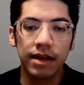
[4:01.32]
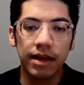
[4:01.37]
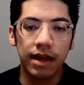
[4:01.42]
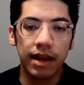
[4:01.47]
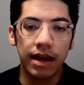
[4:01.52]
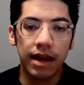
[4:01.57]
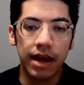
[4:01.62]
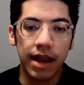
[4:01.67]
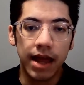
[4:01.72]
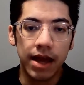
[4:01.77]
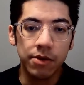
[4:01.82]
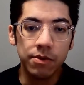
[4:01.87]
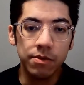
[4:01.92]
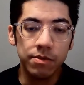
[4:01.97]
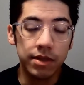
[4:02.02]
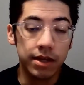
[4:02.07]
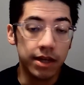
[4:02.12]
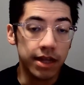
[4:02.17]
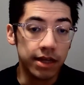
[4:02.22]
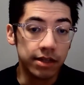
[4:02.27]
Now,
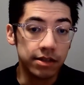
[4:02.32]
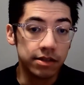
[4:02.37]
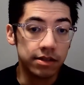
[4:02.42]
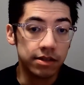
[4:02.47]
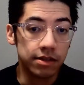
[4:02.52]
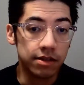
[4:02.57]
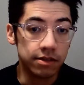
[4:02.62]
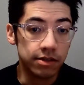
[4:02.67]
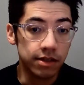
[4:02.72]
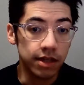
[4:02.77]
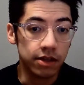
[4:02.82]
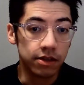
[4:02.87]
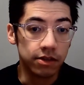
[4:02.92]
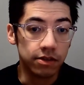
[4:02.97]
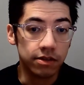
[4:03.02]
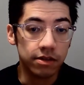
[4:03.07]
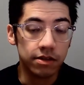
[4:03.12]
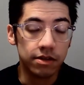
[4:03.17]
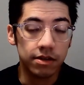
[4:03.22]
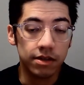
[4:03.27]
the
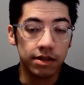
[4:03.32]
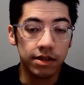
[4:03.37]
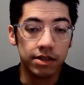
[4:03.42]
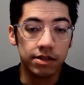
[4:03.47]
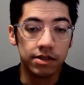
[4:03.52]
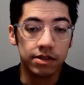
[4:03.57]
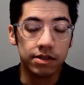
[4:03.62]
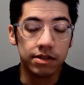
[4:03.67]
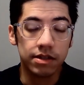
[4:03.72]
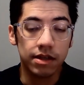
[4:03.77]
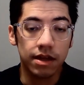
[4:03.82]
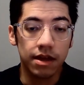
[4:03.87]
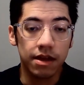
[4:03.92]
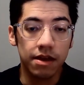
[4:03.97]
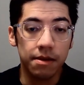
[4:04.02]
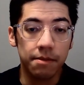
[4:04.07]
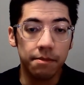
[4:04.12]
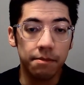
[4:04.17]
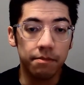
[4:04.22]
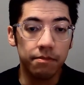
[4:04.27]
second is
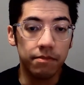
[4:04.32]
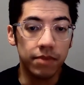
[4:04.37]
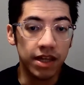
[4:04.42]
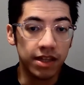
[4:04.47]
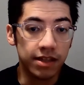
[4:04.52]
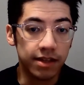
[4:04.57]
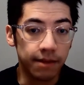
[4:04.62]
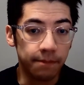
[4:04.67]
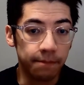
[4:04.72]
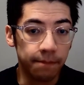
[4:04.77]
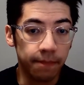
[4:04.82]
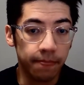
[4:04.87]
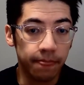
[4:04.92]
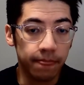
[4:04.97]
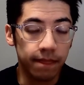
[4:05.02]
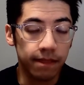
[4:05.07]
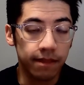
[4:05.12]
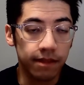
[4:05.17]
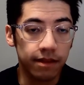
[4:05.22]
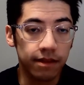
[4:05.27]
beta.
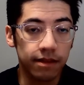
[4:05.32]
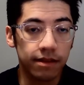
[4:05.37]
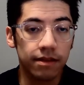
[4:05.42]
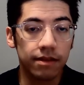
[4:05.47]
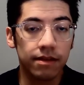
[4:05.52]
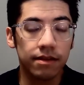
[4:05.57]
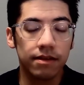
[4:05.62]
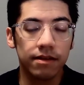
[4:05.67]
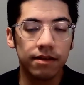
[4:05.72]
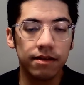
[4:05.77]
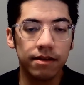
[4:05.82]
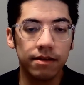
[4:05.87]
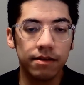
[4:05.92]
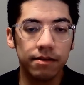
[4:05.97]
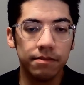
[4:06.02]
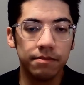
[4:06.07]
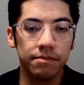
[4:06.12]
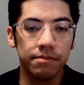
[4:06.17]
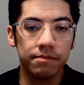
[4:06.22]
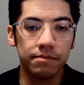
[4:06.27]

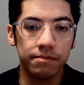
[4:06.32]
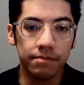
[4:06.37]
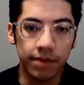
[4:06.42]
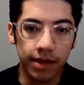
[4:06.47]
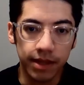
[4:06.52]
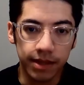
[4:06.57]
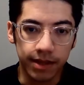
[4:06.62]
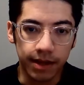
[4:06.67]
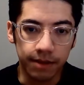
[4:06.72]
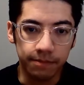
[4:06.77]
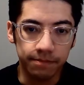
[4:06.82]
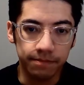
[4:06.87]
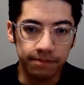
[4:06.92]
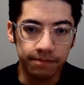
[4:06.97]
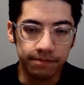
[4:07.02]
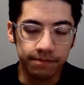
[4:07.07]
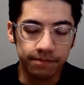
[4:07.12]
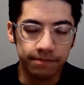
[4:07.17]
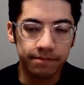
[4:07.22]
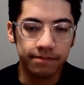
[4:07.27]
Beta.
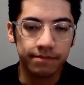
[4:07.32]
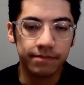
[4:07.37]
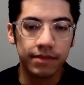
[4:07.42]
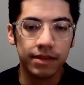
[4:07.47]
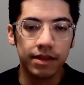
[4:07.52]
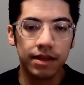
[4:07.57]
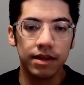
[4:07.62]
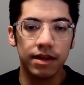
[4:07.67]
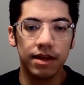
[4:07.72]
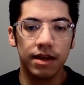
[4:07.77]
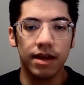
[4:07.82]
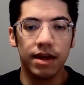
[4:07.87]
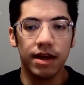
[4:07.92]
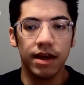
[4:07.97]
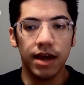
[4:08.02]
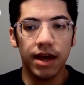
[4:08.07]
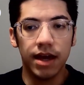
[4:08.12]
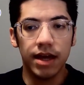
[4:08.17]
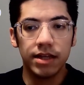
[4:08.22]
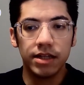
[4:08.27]

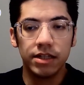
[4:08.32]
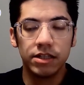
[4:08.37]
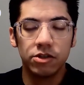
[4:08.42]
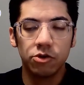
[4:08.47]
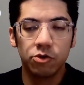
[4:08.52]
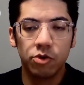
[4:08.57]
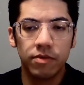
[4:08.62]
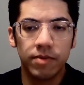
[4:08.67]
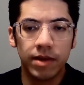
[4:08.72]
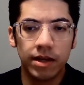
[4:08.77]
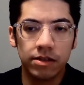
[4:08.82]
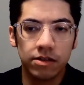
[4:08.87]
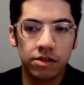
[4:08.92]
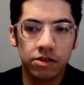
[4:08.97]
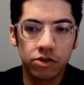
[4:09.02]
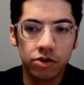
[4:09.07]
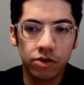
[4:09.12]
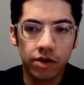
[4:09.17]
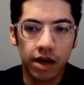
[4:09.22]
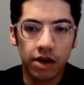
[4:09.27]
And it's equivalent
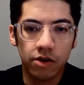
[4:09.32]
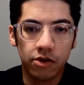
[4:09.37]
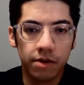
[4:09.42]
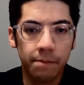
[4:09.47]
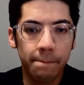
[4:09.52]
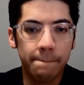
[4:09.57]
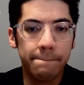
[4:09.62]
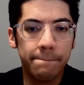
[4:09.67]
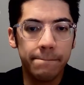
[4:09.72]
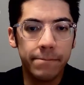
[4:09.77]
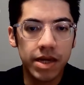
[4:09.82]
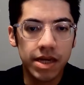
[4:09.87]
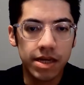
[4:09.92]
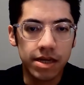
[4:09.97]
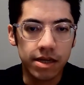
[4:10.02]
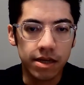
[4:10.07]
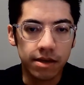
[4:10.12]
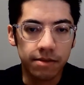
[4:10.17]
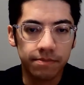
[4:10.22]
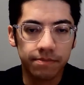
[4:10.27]
to our
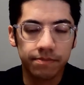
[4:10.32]
B.